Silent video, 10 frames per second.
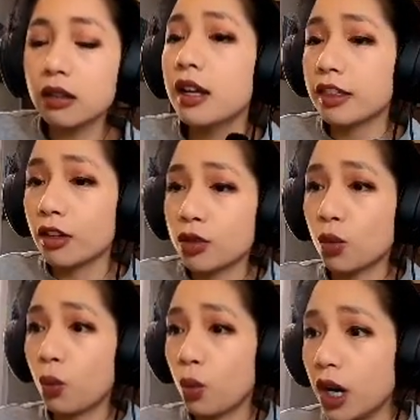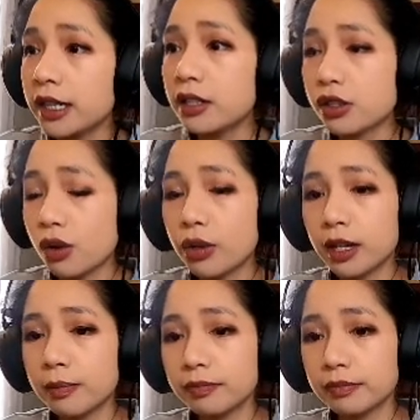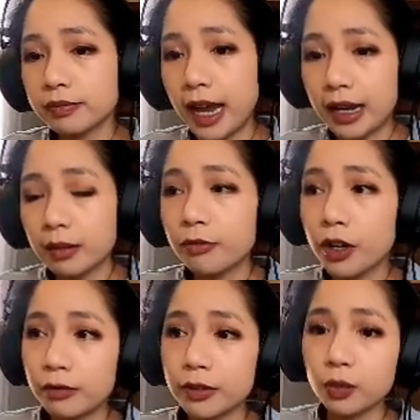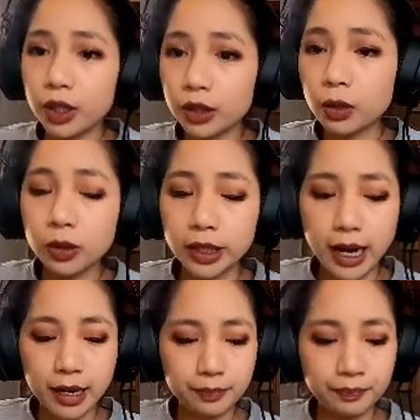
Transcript: There is one sodium atom for every one chlorine atom.